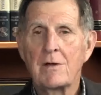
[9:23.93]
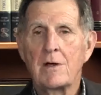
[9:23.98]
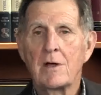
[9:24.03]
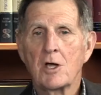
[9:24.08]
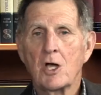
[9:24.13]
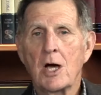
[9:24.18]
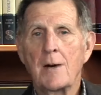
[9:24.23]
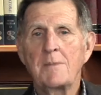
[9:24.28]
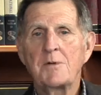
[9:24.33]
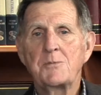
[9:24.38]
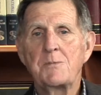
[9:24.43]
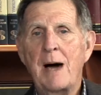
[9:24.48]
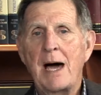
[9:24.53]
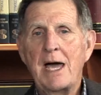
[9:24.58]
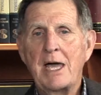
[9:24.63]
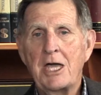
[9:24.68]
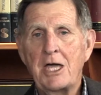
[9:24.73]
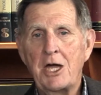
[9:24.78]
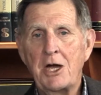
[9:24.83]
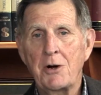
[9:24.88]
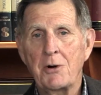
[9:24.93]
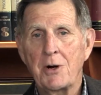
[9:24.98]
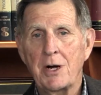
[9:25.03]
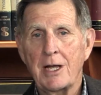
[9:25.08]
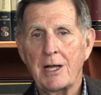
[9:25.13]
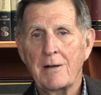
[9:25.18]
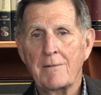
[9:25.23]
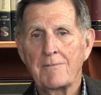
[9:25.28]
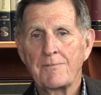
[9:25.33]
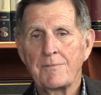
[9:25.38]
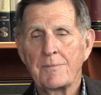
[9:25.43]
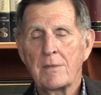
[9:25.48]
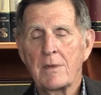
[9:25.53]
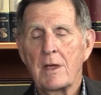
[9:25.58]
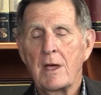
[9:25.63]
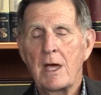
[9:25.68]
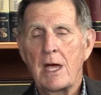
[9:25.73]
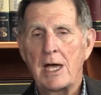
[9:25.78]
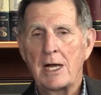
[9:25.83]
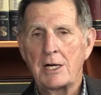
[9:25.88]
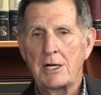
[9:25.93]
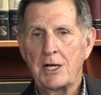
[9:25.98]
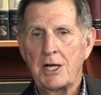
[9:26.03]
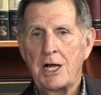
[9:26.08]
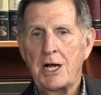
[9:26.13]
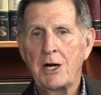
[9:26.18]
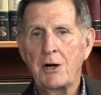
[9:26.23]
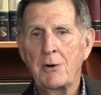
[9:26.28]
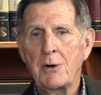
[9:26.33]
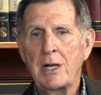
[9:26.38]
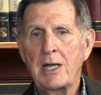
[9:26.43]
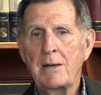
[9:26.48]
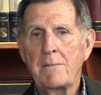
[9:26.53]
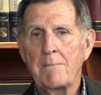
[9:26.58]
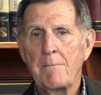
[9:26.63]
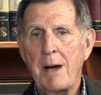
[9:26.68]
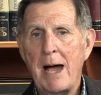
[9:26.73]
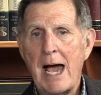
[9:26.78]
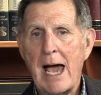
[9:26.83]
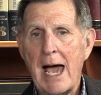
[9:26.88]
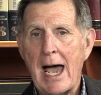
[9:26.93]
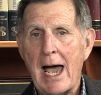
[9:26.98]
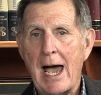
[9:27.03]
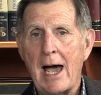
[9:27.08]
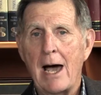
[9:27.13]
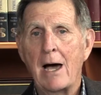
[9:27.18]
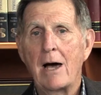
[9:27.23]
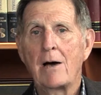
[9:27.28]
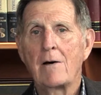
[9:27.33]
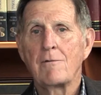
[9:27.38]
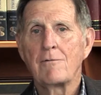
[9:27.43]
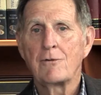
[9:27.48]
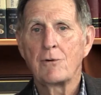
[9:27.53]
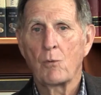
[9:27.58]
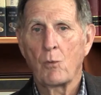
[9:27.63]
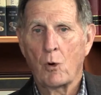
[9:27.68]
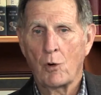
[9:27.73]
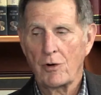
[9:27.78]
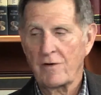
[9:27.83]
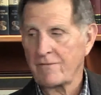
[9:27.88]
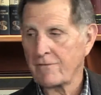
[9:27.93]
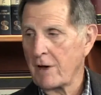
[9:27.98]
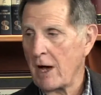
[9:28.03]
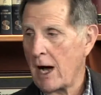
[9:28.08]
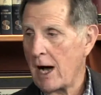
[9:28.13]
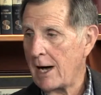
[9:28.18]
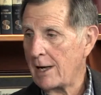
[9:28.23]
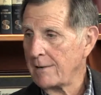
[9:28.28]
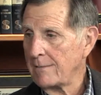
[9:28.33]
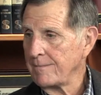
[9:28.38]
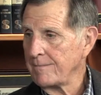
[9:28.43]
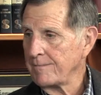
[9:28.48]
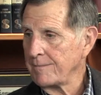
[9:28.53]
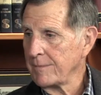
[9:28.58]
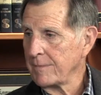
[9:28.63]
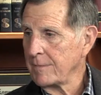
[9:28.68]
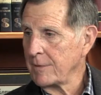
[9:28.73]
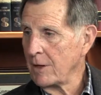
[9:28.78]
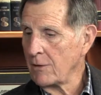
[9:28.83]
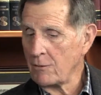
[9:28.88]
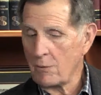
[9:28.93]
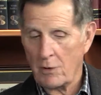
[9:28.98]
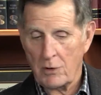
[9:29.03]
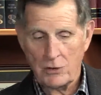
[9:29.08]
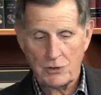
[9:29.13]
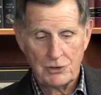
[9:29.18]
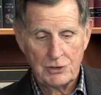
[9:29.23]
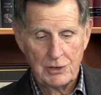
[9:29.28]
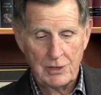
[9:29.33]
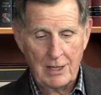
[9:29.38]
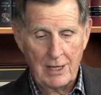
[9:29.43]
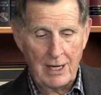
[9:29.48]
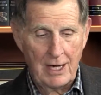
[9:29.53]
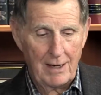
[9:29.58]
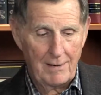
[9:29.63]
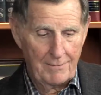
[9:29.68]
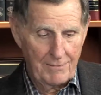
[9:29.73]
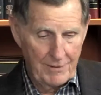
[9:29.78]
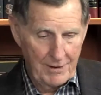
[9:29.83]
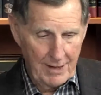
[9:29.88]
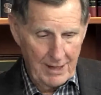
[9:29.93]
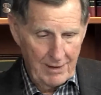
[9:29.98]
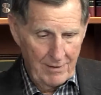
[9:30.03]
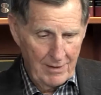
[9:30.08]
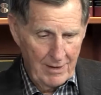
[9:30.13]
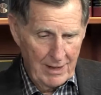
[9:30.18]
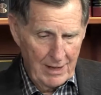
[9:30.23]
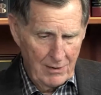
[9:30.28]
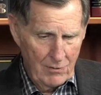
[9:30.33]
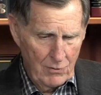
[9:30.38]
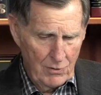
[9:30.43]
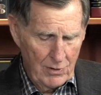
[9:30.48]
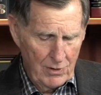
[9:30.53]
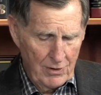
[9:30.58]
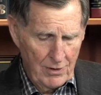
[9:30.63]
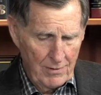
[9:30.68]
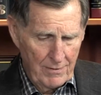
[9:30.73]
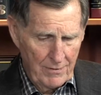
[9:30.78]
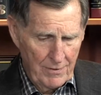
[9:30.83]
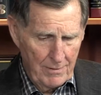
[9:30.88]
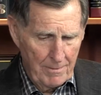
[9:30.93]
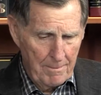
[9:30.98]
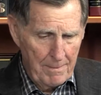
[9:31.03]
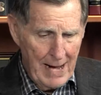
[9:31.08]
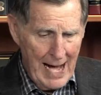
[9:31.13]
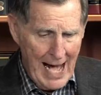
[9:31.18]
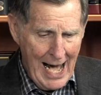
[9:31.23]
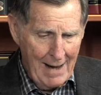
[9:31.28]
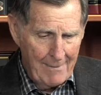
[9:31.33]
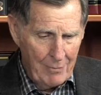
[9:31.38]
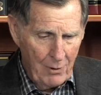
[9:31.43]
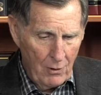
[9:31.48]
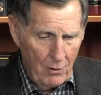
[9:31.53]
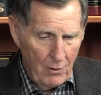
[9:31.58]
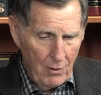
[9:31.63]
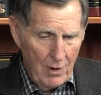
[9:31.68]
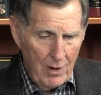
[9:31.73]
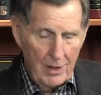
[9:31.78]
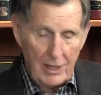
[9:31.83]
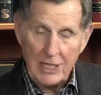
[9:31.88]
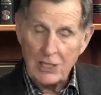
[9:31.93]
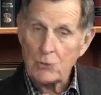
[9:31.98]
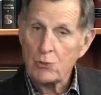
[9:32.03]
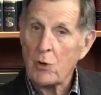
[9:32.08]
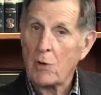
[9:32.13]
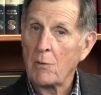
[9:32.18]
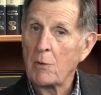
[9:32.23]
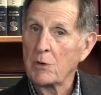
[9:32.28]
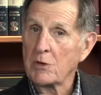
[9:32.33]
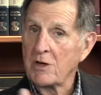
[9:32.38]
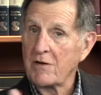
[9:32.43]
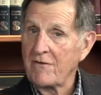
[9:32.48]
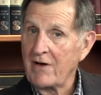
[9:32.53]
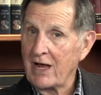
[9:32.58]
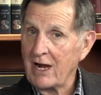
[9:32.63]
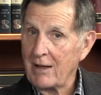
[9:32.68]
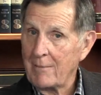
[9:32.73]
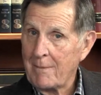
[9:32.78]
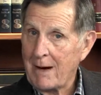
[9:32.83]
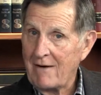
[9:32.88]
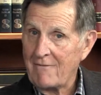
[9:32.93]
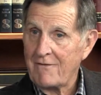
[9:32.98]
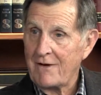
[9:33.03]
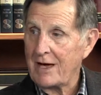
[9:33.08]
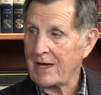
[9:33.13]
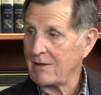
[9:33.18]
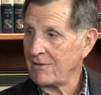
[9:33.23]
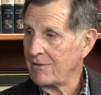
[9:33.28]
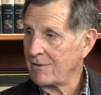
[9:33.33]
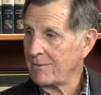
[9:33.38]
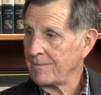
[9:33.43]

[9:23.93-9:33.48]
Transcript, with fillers: comes by hearing, and hearing by the Word of God. Mm -hmm. In other mm-hmm. words, the, the Bible is what will develop my faith.